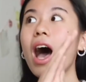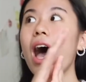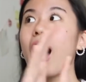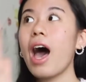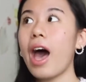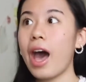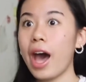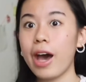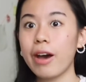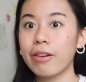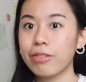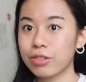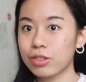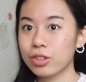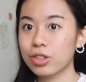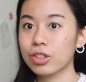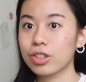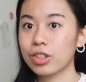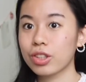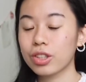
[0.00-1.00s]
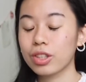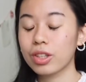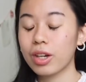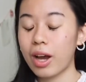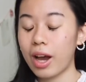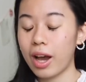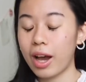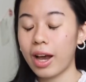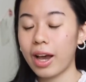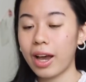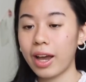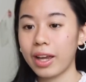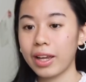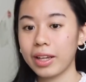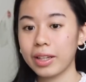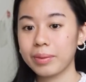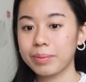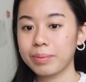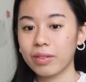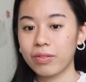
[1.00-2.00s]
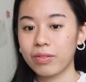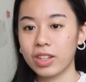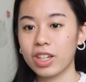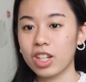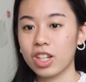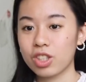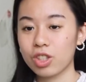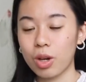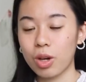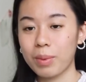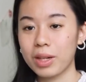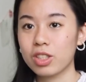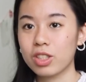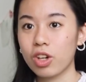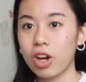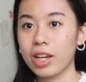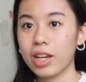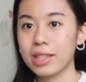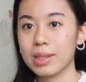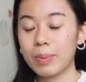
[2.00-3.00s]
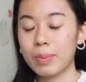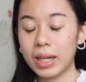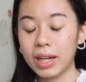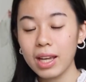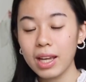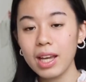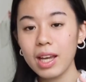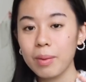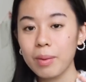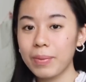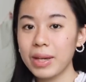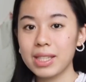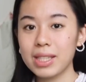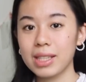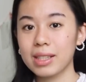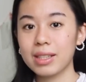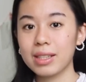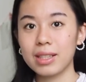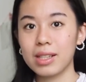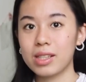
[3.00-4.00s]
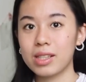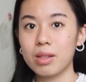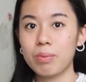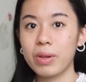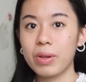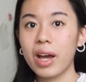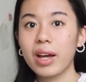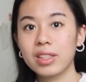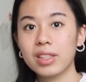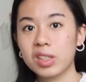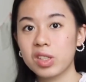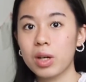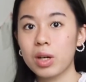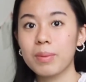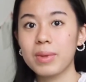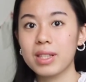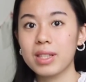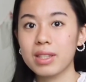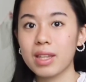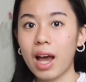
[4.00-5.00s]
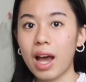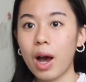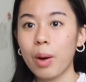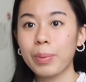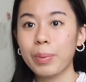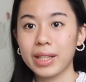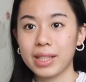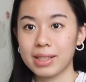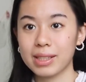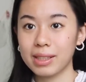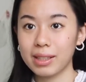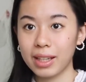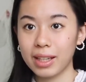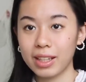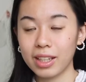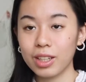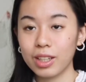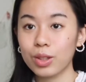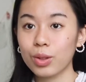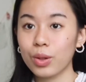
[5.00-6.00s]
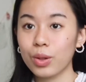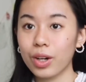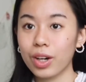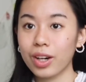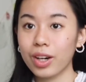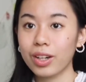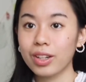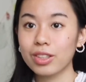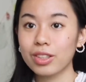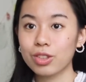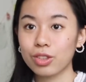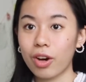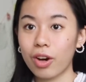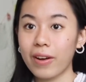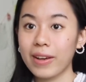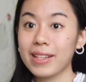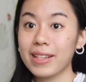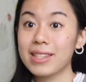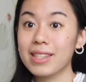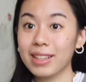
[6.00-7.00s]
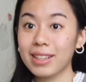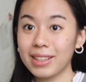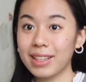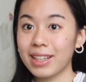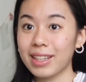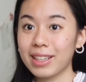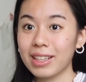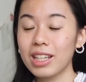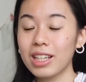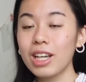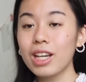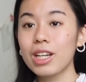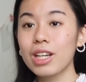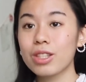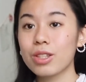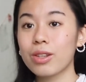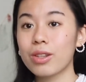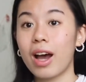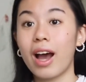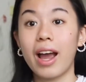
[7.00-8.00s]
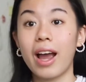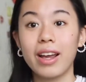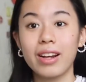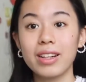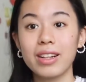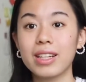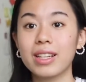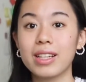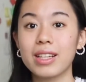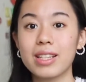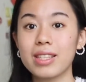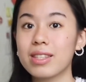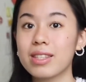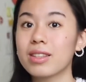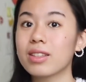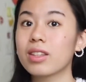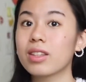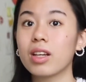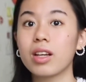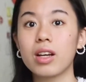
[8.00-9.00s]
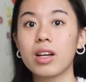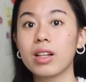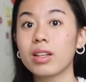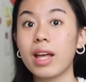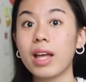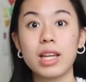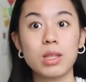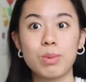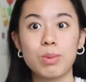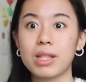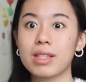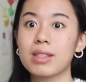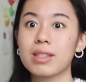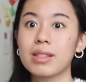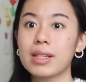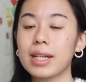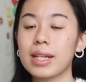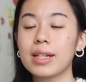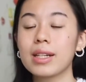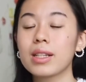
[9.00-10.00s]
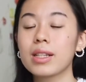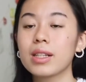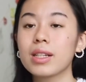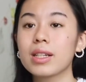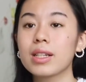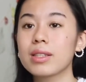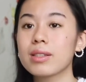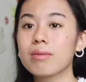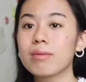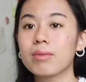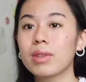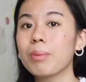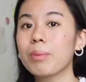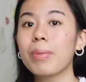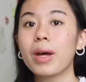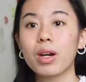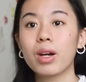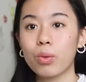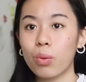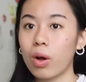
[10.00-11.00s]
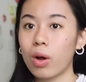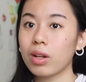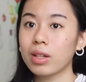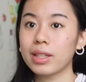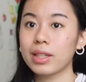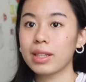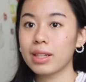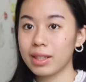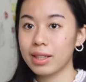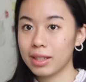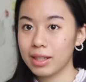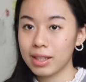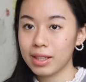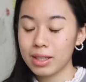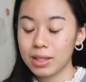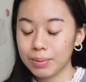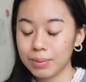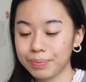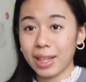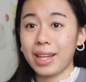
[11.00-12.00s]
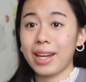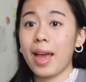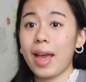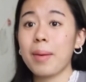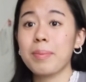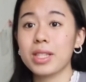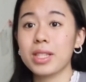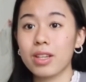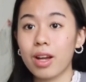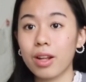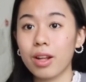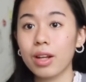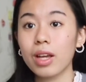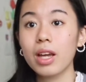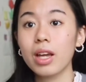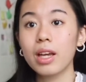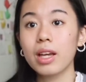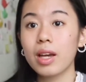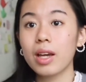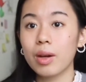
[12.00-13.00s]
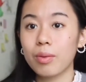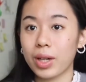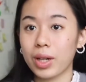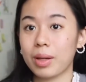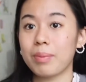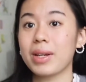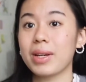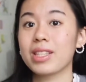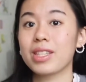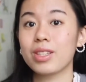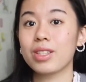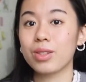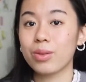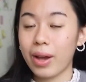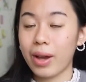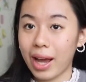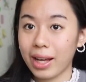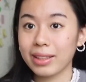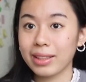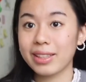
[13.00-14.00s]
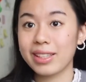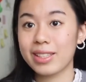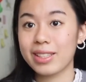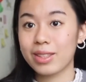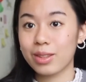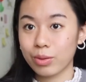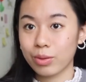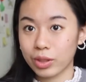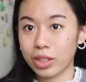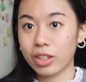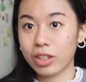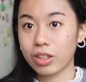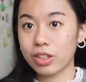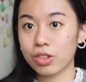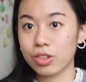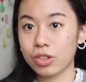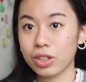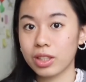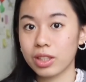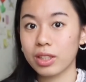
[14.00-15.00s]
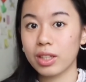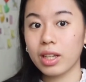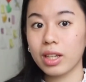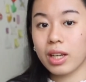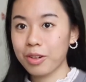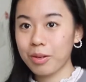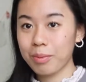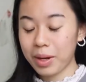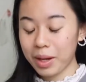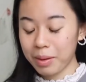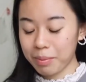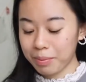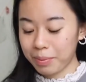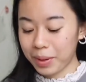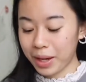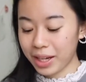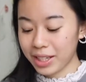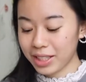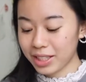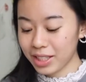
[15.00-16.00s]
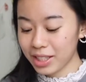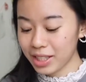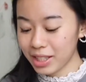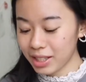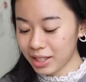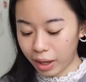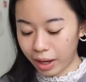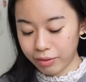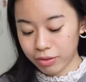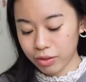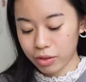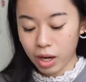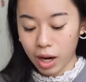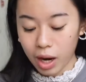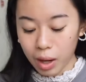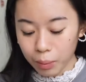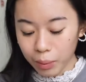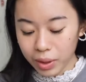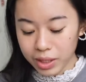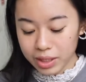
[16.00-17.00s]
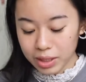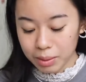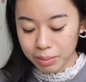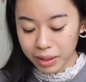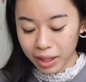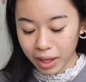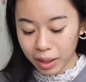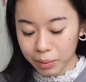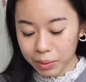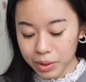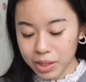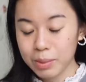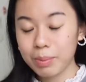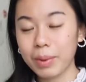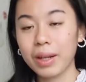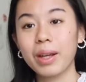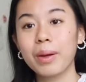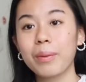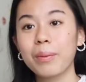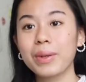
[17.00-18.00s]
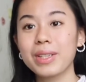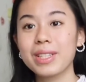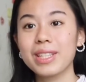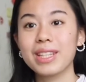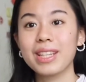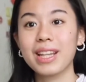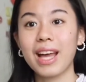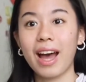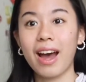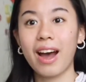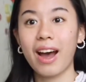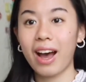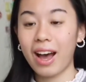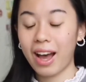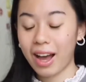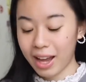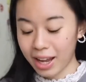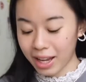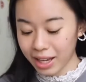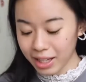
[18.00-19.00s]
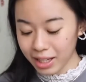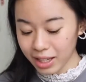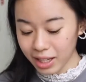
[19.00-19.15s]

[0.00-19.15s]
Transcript: after I finished all my drawings, but basically the DPI determines how pixelated your drawings look. So the higher it is, the less pixelated it looks and the better quality it is. In Amazon, recommends you do at least 300. For my pages, I forgot what DPI was, but it wasn't that high.